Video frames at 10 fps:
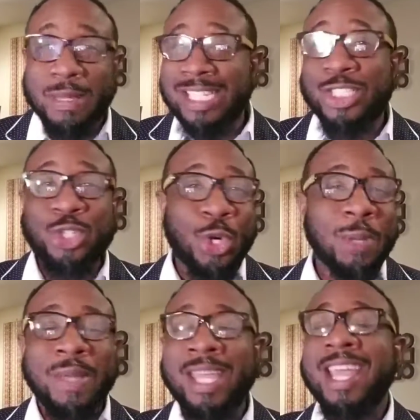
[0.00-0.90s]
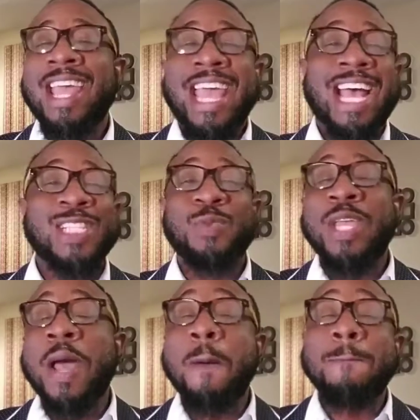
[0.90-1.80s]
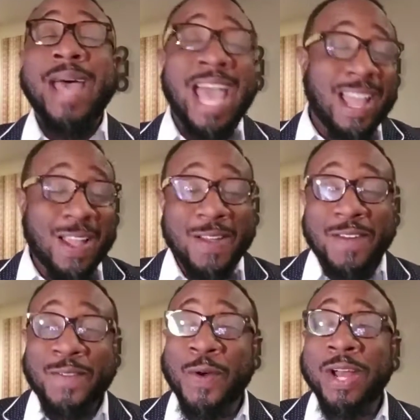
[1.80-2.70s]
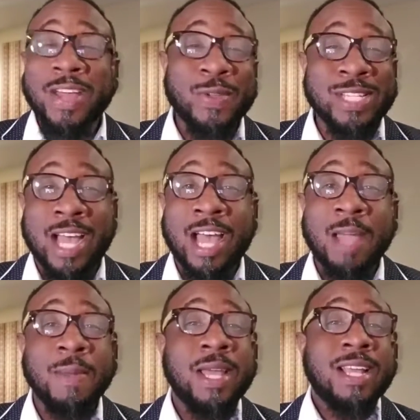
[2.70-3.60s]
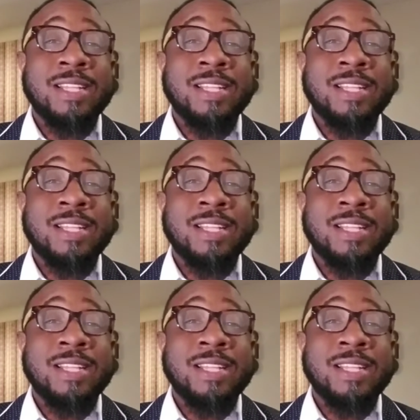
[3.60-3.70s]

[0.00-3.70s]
Please join me as we come back for another time,